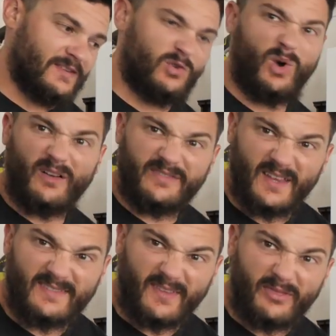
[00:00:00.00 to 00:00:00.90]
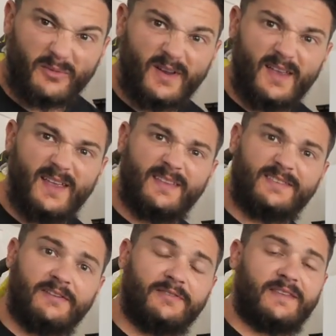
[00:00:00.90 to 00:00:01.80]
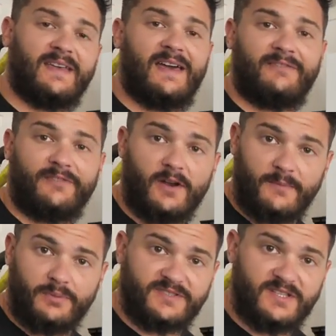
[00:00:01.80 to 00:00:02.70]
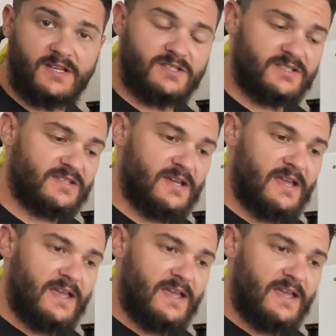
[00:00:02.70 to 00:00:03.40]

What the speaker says: 12 sets of 3, stuff like that at varying percentages.